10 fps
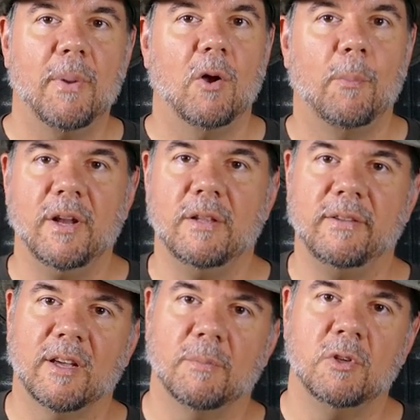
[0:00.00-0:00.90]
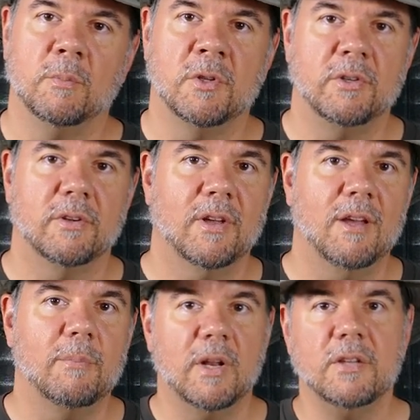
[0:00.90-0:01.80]
I hope I didn't take up too much of your
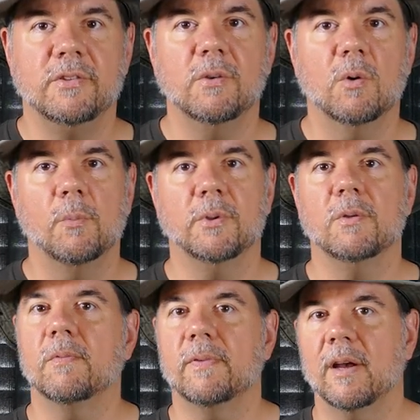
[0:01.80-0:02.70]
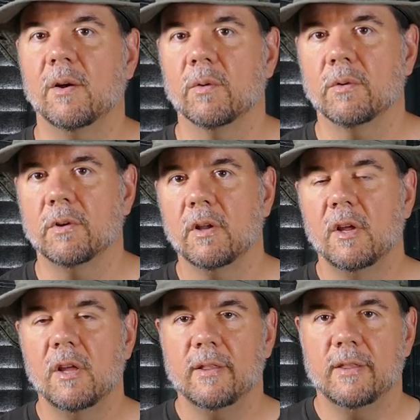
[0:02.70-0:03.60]
time, but I do hope you found
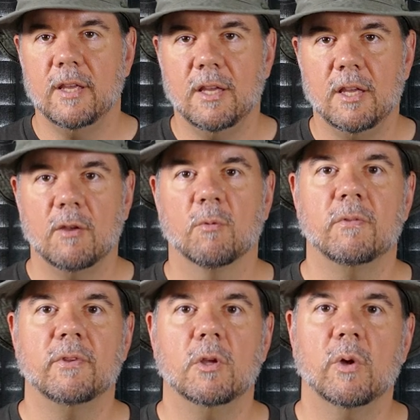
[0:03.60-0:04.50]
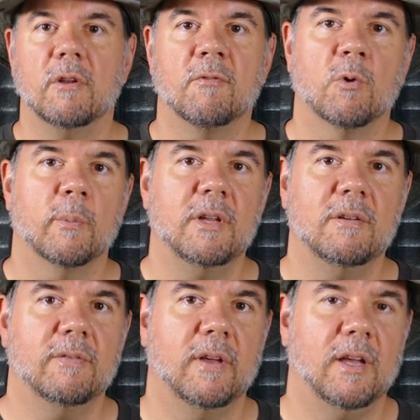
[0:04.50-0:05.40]
the review
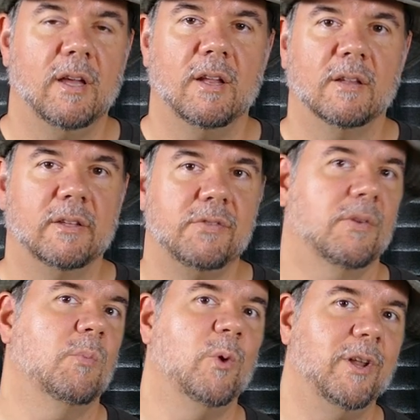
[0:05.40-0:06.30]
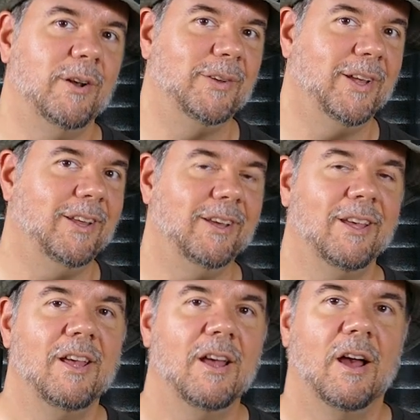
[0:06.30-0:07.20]
informative and at least somewhat entertaining.
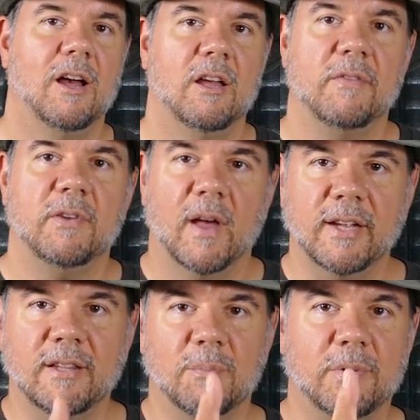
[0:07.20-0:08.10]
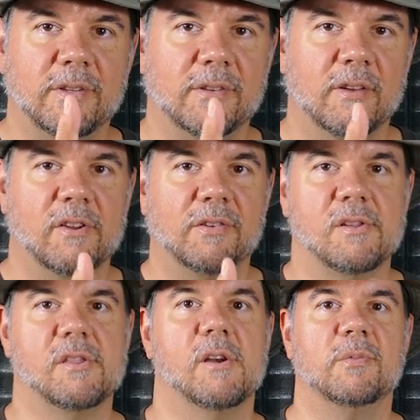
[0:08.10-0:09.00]
Uh, if you liked it, please give us
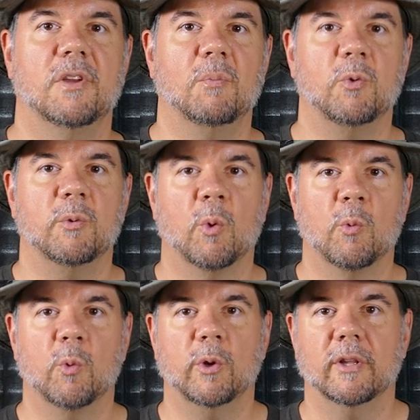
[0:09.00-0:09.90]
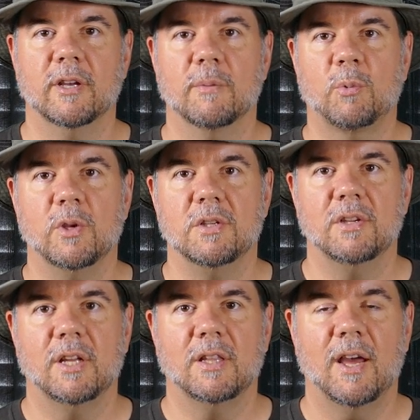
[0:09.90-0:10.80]
a thumbs up. We would really
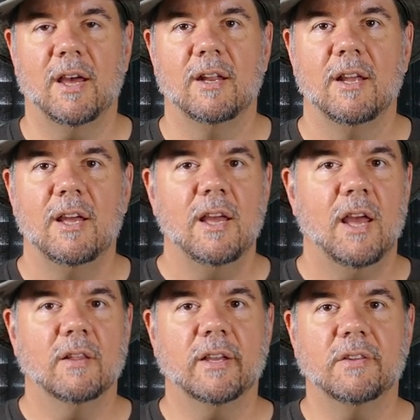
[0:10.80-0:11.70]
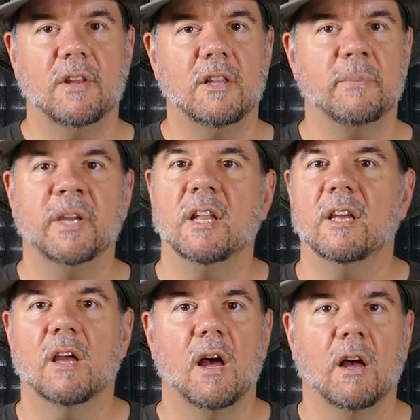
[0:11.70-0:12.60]
appreciate that. And like I said at the
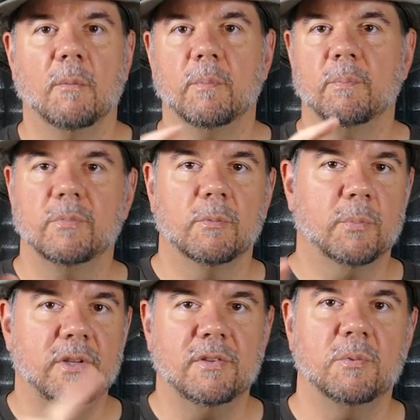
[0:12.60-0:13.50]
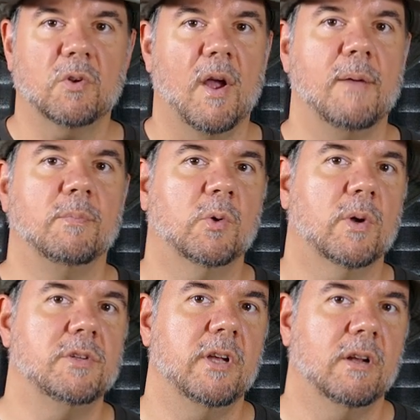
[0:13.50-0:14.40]
beginning, um, please subscribe to
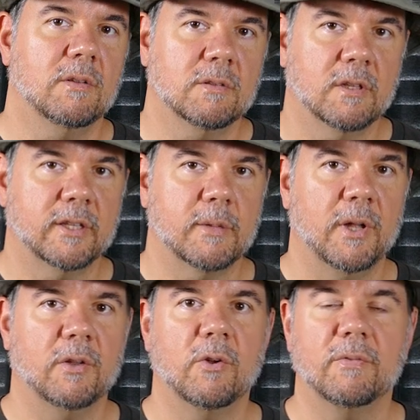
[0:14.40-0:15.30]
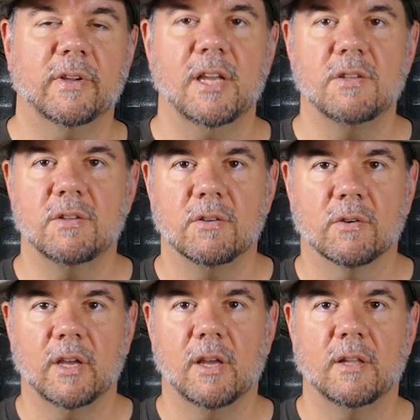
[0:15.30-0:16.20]
our channel, click the bell notification,
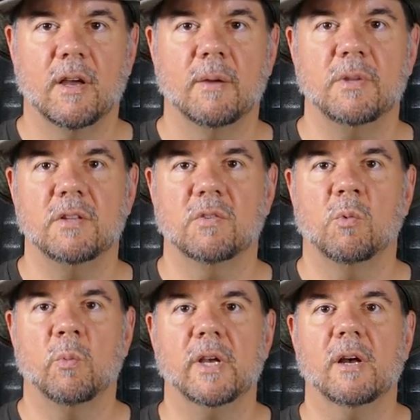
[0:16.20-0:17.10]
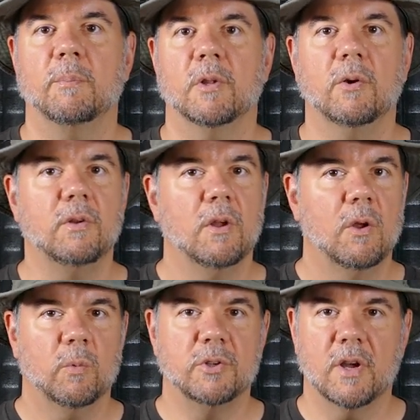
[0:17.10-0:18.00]
you'll get updates on when we upload.
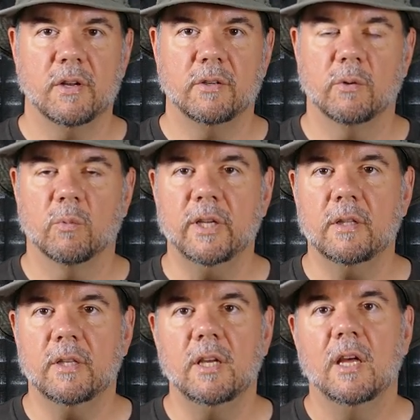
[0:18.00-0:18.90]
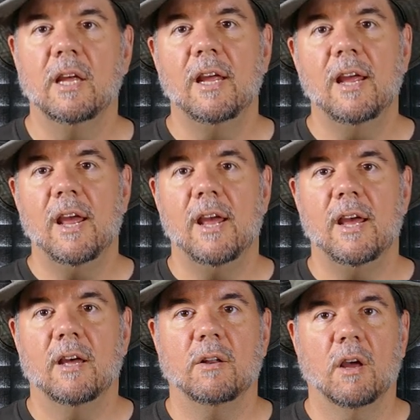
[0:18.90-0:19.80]
We try to do it weekly,
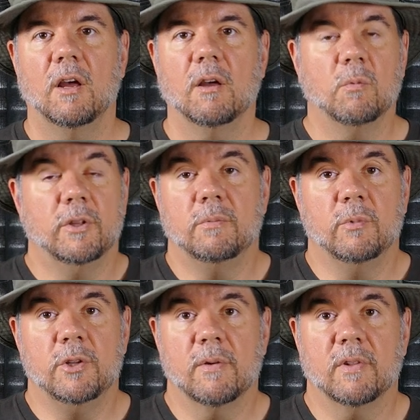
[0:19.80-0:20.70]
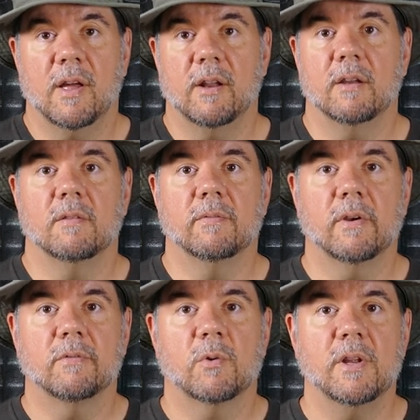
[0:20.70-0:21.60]
and uh, we, we do have a lot of,
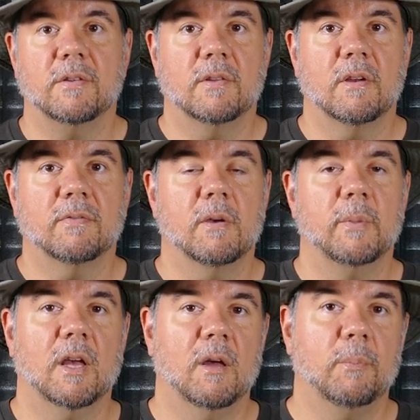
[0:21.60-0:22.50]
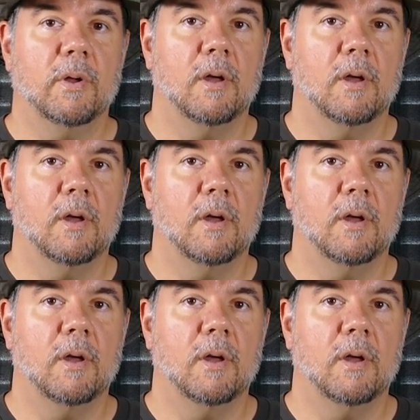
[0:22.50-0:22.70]
of great stuff coming up.